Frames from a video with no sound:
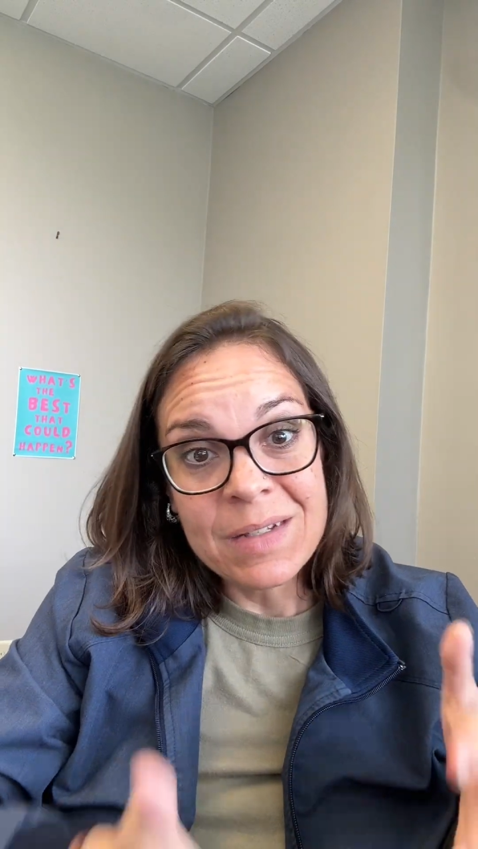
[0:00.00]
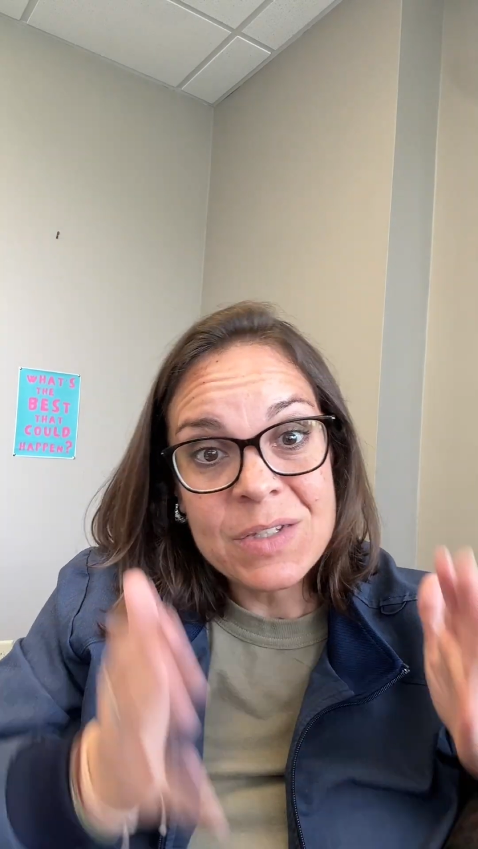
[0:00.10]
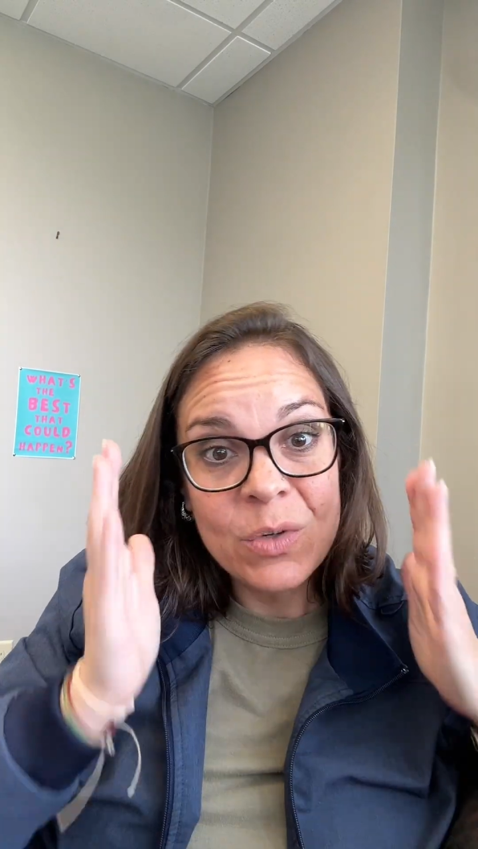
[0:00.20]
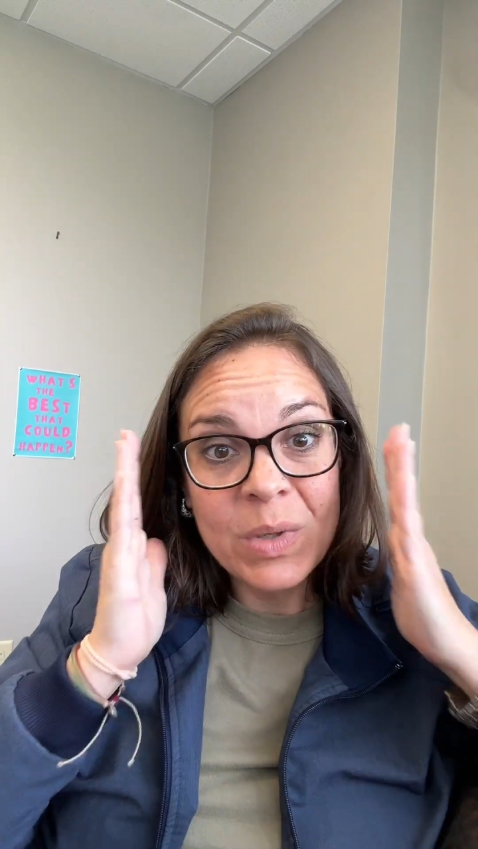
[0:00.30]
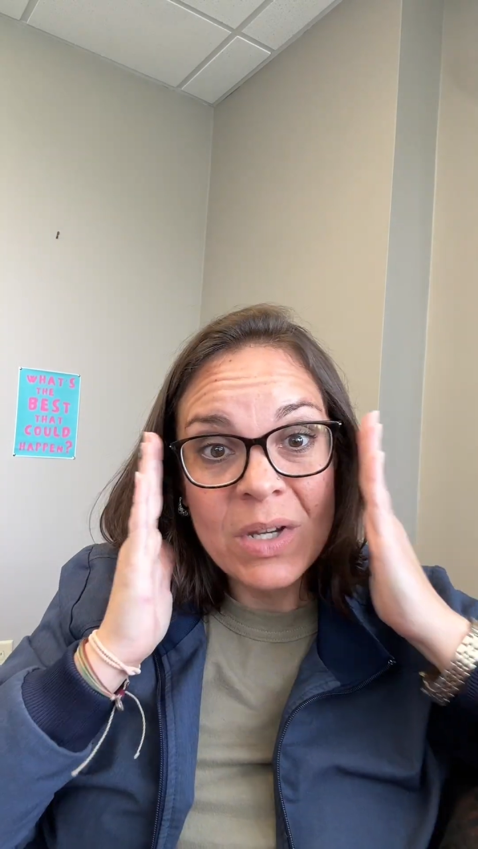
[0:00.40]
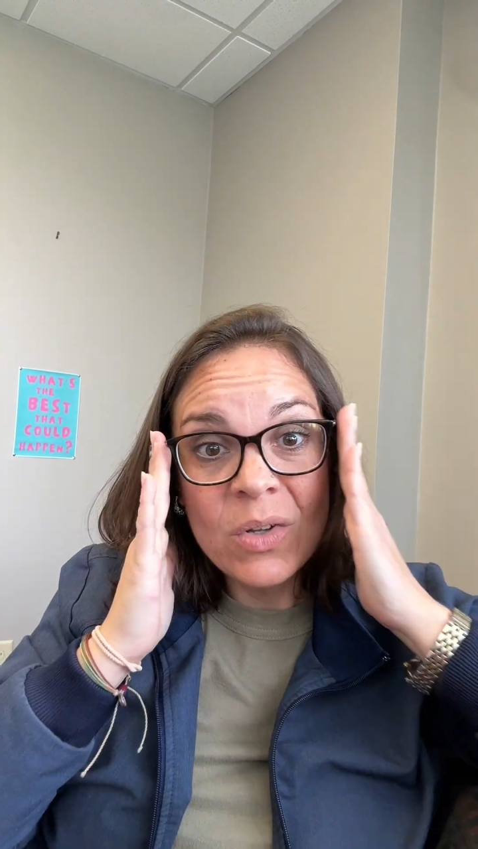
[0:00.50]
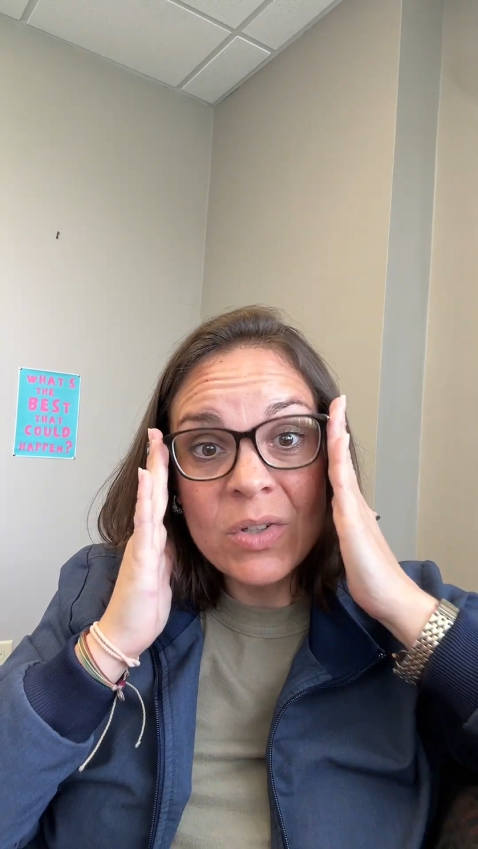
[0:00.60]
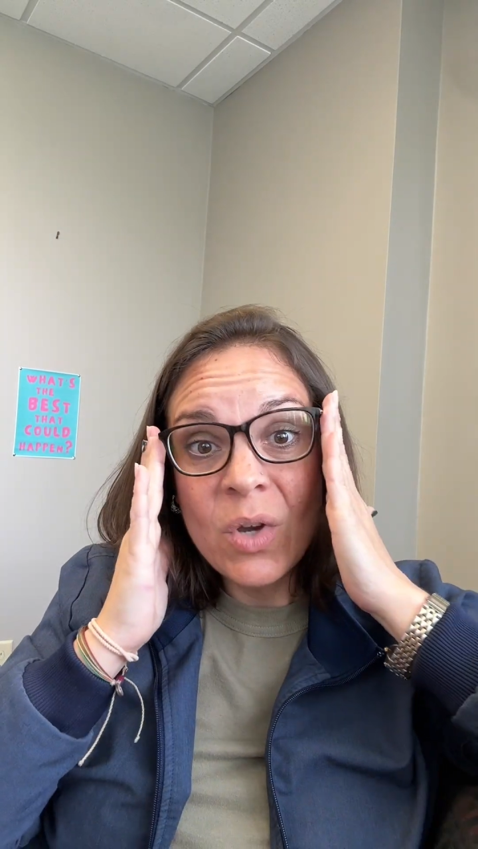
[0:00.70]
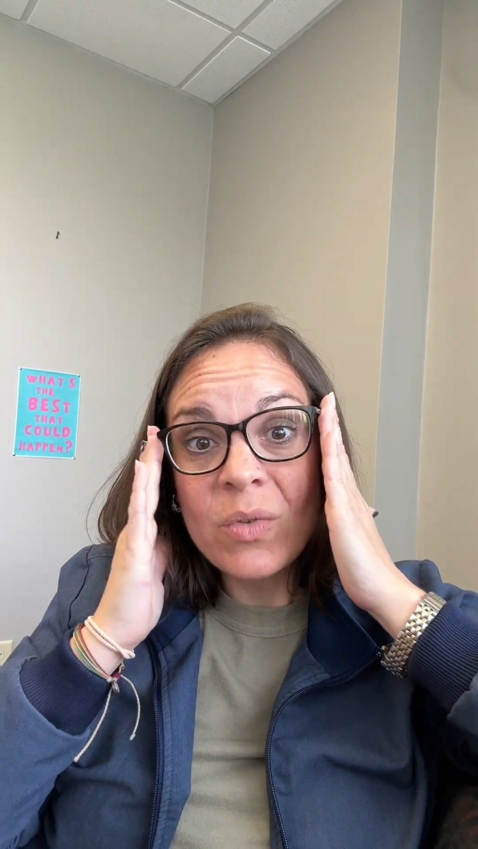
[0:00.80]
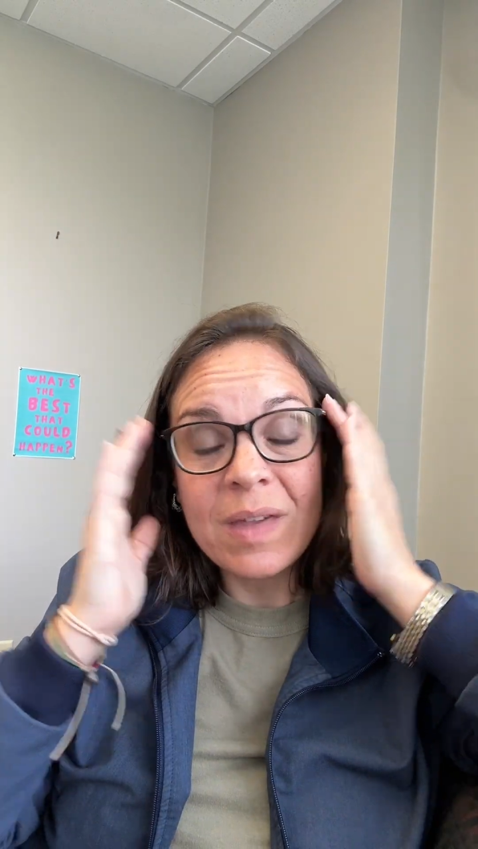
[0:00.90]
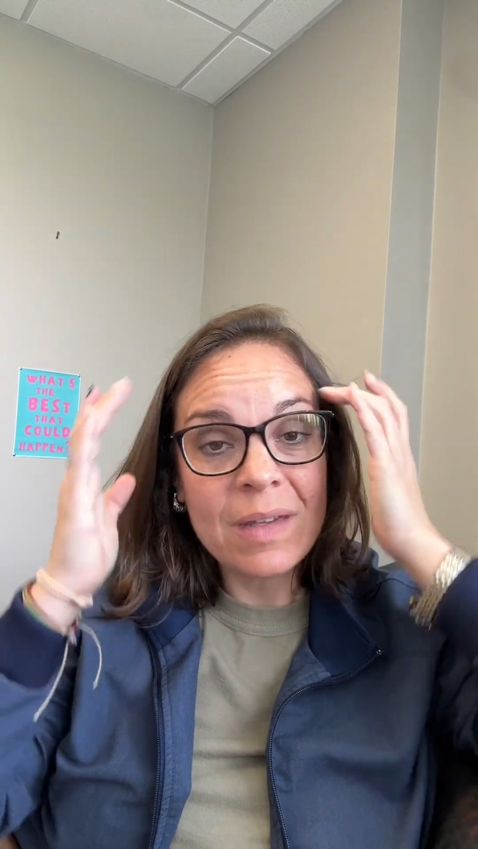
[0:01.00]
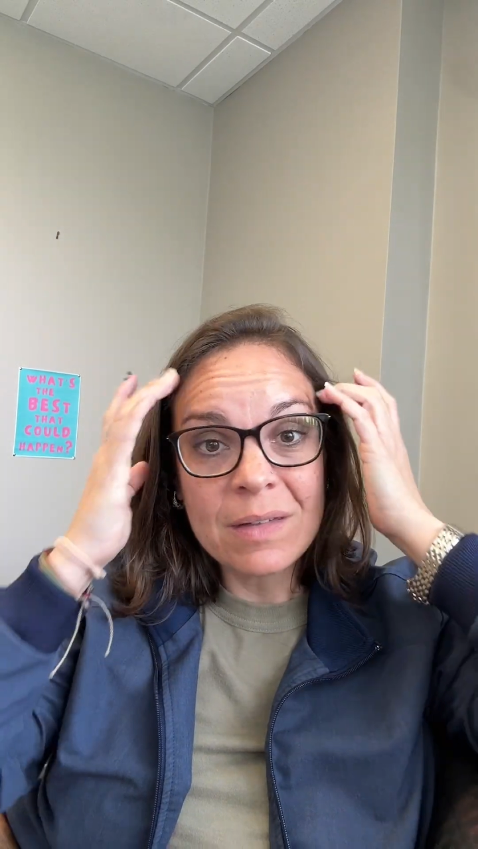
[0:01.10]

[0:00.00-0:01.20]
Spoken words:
So we all know that